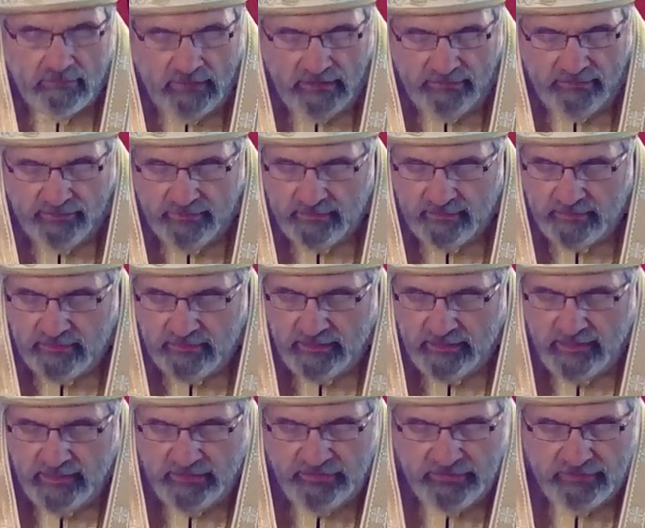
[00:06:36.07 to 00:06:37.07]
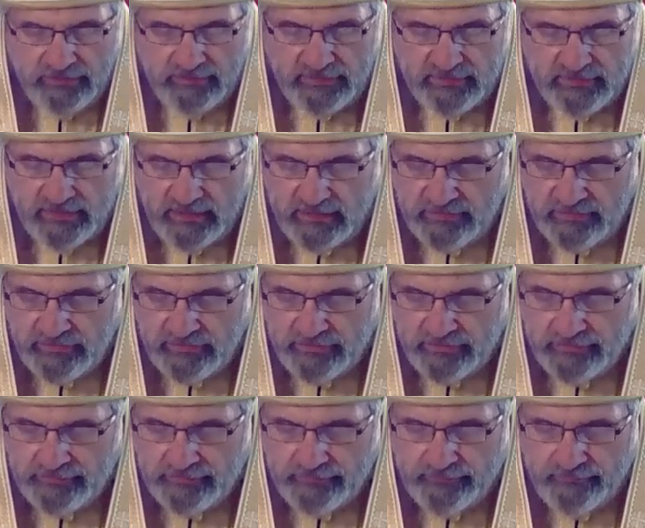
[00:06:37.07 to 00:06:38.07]
Well, the issue is
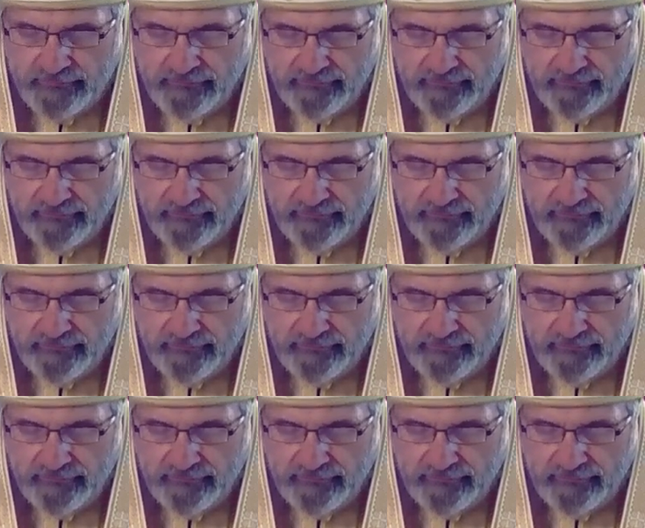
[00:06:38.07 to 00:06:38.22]
this.